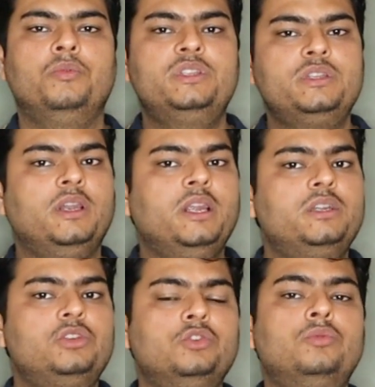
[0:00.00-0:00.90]
which
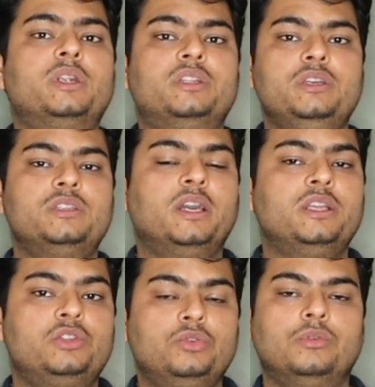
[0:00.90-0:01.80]
relates to what these
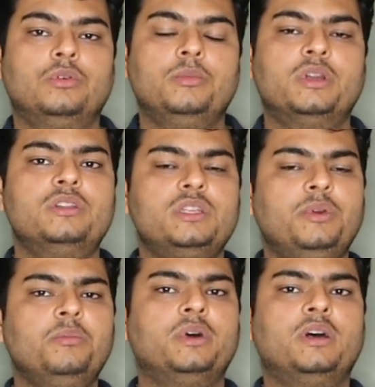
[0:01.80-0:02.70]
guys do because
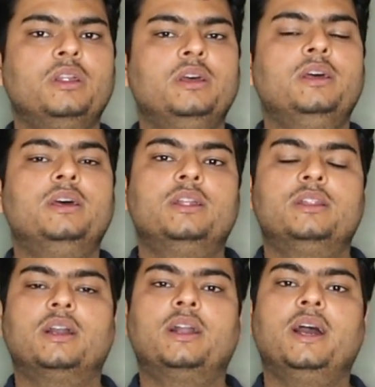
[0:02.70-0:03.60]
remember
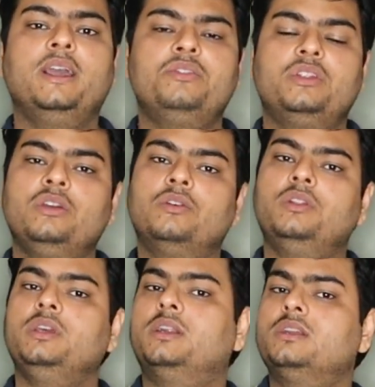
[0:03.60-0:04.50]
the guy sitting
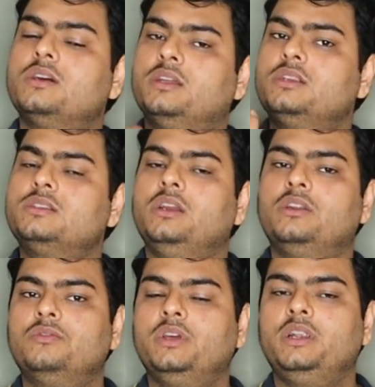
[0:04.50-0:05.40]
on the other side
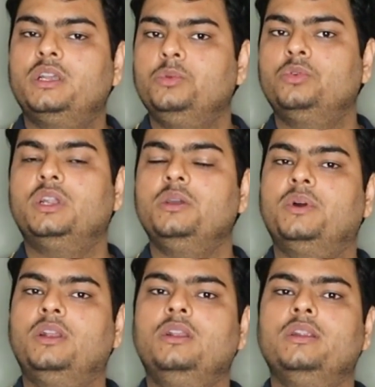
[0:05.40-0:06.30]
of the interview
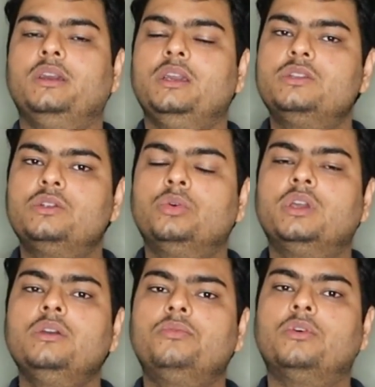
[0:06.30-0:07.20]
table is
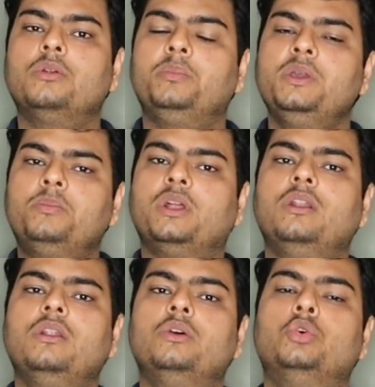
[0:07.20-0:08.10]
looking for
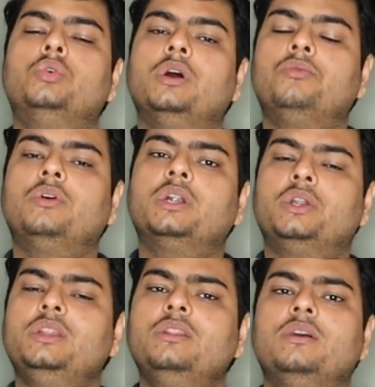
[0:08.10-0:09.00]
people who have
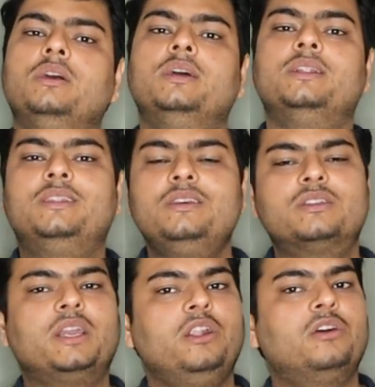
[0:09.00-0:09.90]
worked in
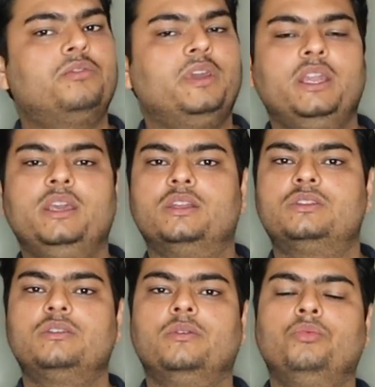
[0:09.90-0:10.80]
these kind of
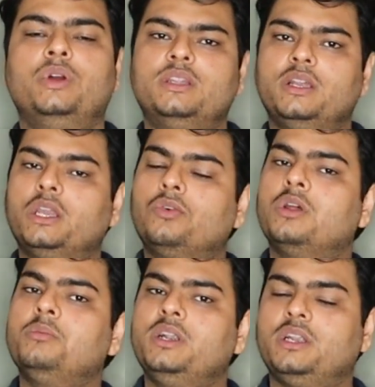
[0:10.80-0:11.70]
areas where the
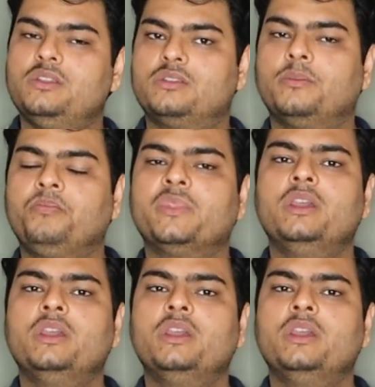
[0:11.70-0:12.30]
requirement is